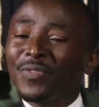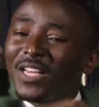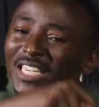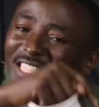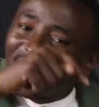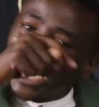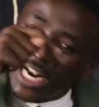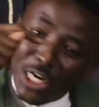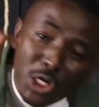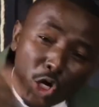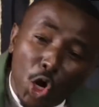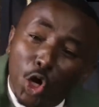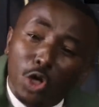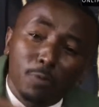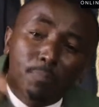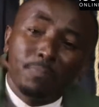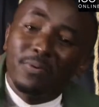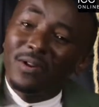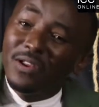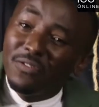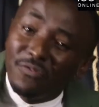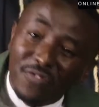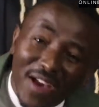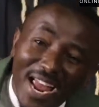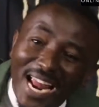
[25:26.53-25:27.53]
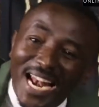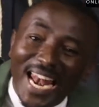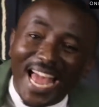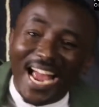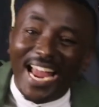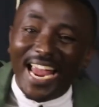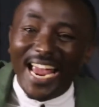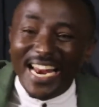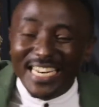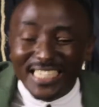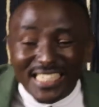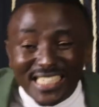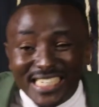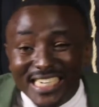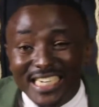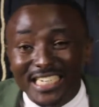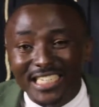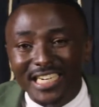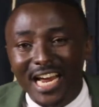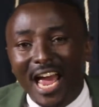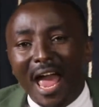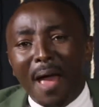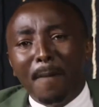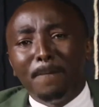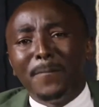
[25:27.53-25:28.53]
shall not prevail against
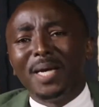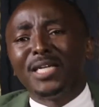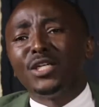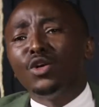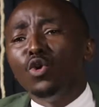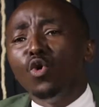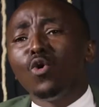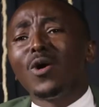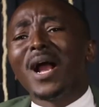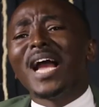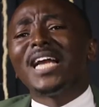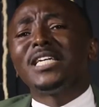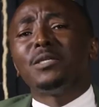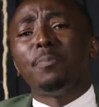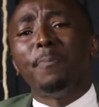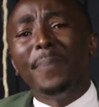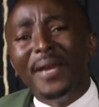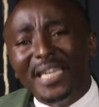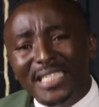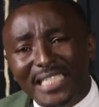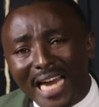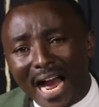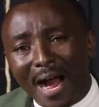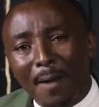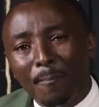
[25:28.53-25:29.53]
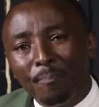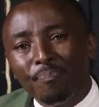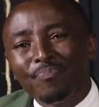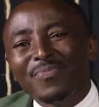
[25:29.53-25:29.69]
it. But look at Peter.